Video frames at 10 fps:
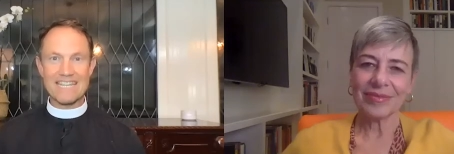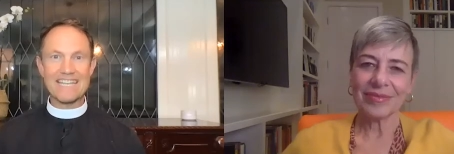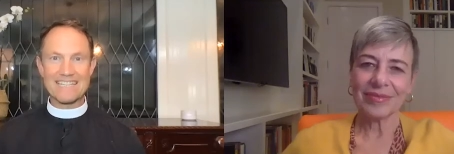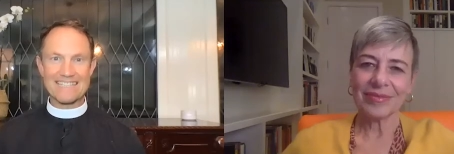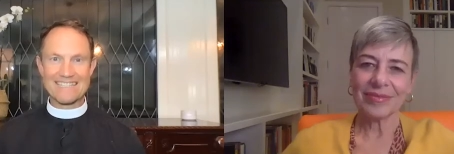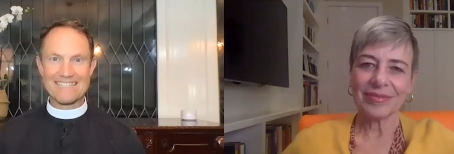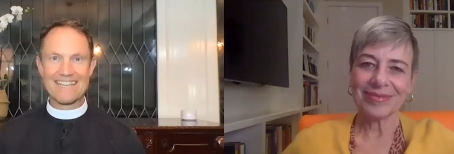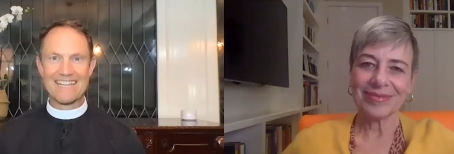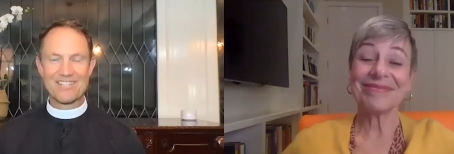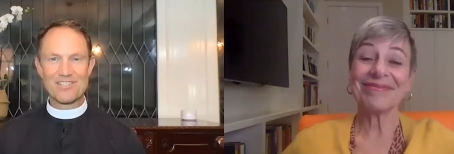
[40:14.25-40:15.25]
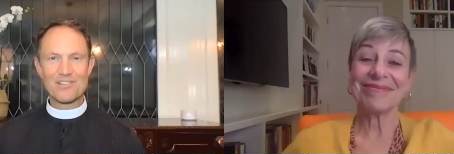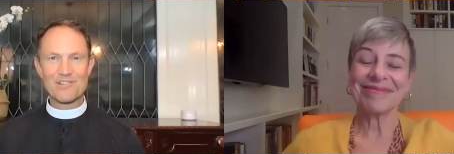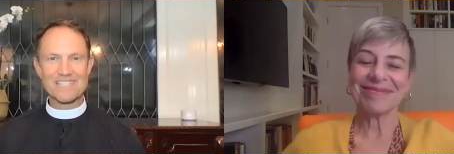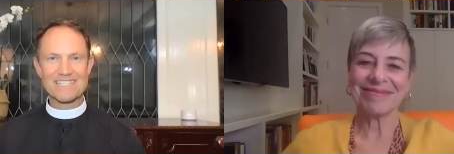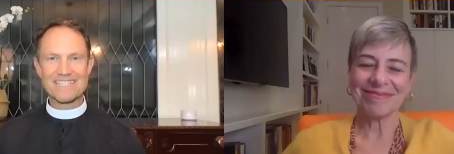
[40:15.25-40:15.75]
Speaker 1: is too mm.
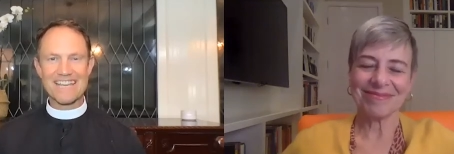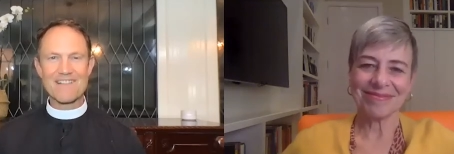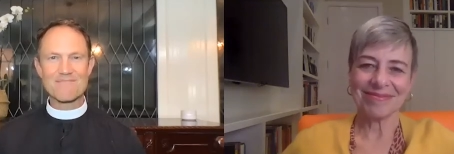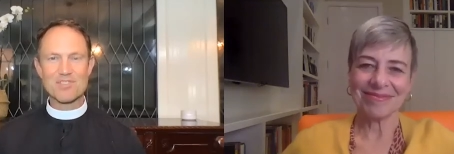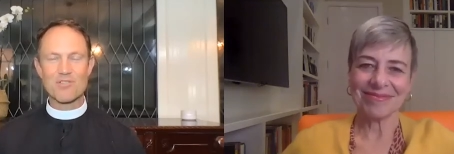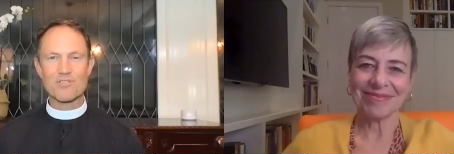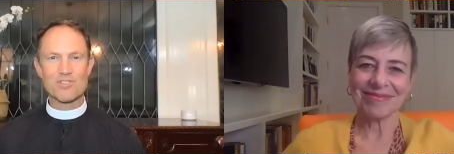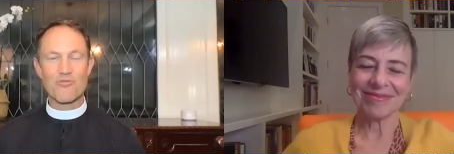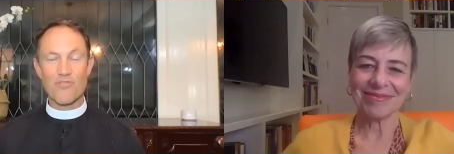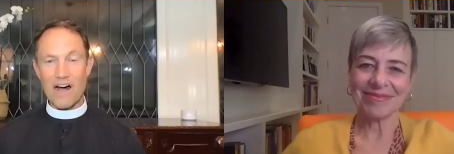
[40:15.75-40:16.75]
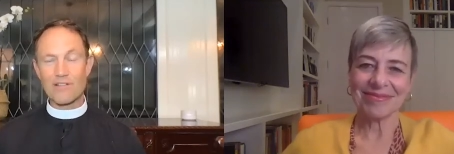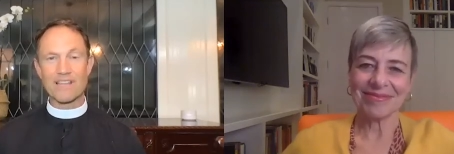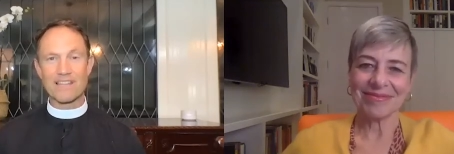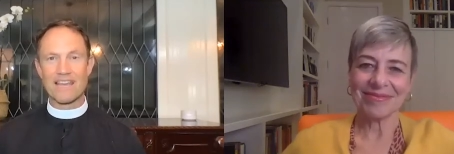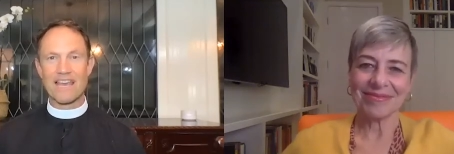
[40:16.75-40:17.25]
is just um, so so
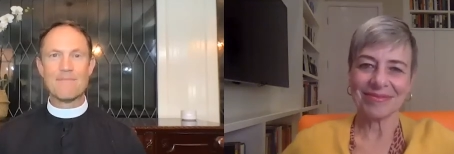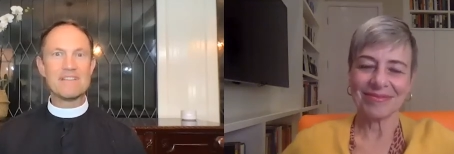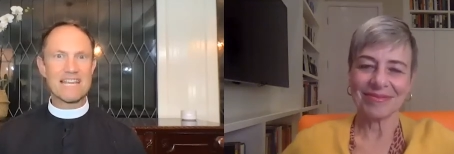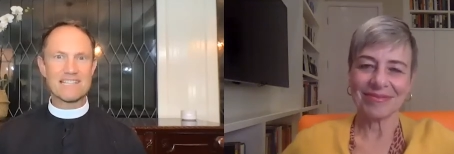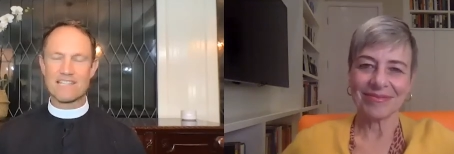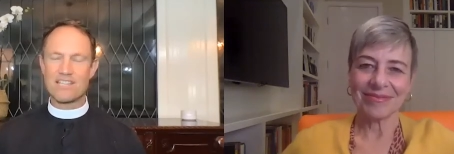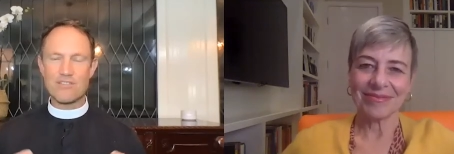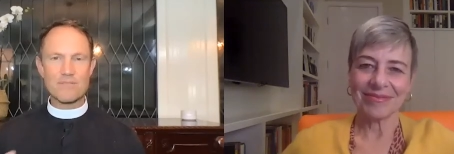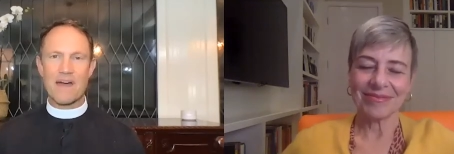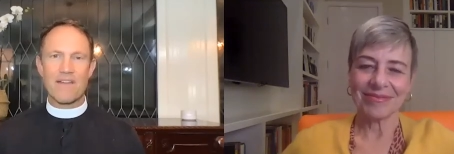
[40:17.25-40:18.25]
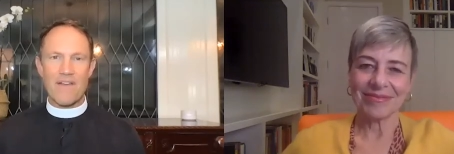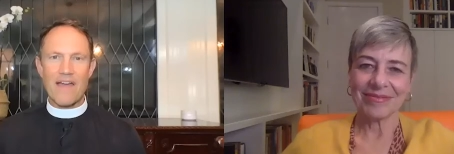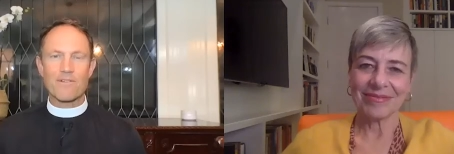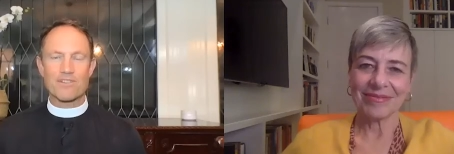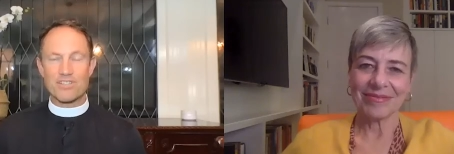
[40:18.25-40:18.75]
following i mean it takes a huge amount of
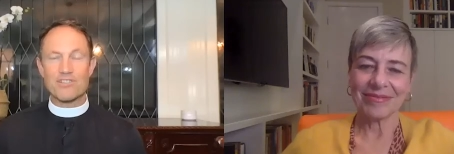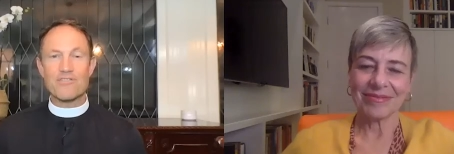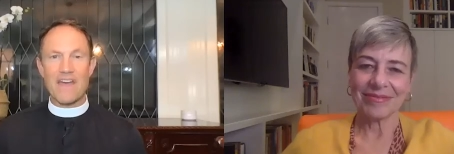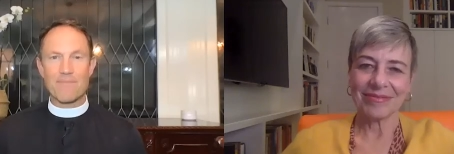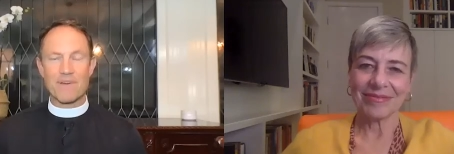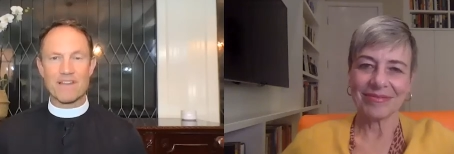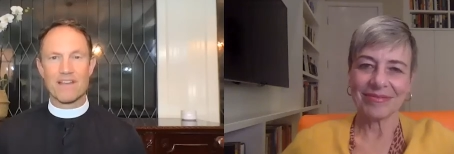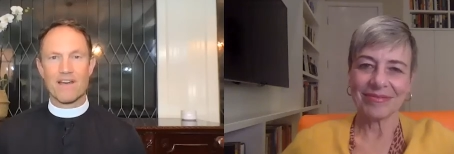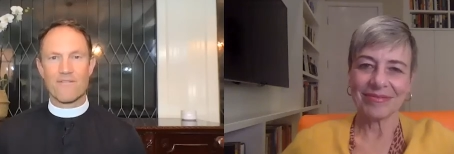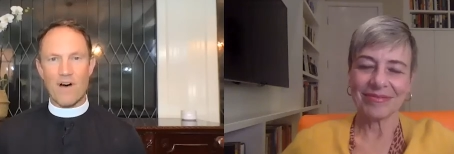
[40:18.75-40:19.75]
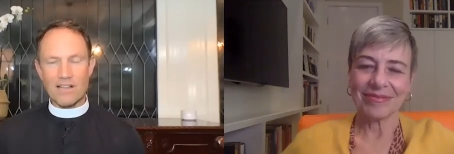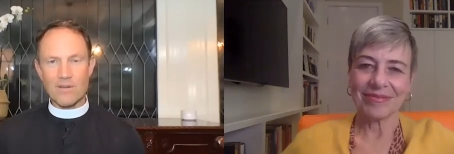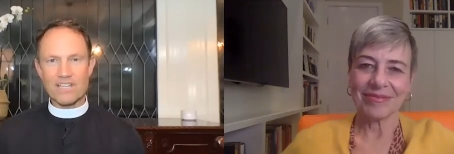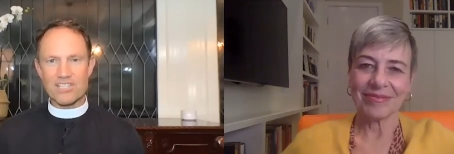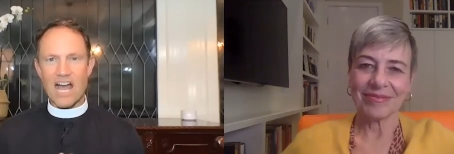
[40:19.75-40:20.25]
effort to do that but
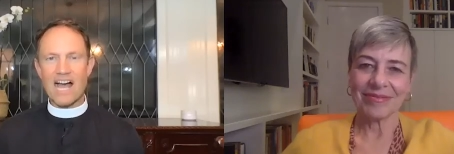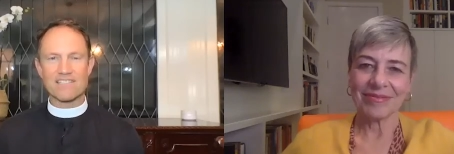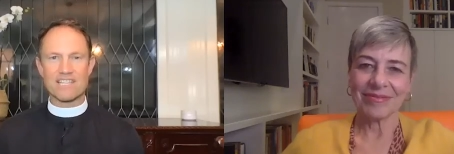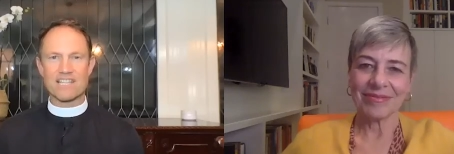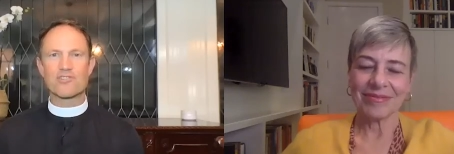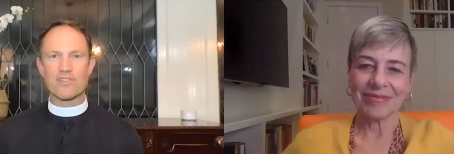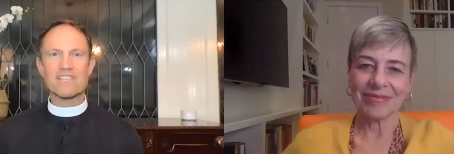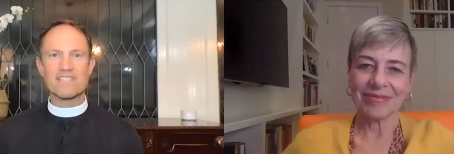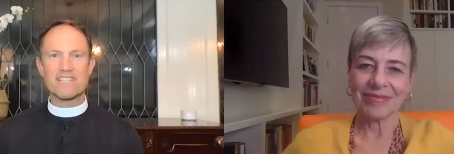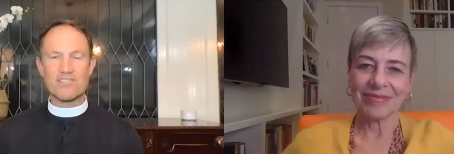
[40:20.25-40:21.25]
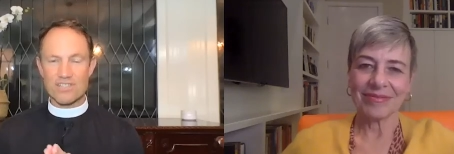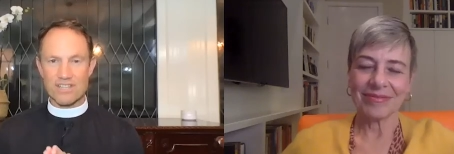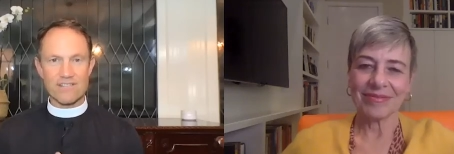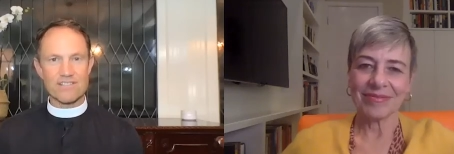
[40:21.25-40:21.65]
following a child's interest to to,